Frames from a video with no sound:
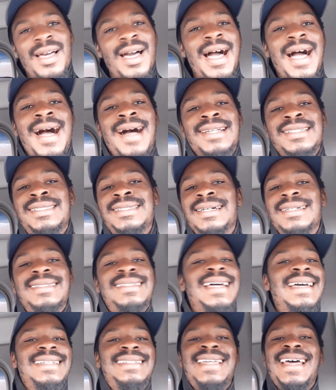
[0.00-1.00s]
I shut
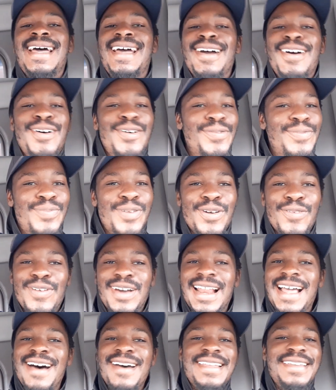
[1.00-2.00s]
that down, but
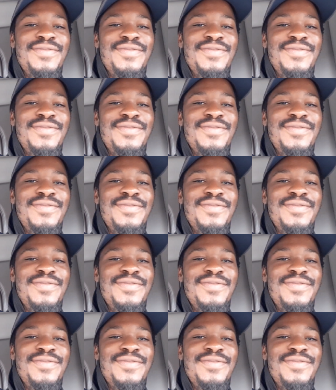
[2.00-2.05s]
without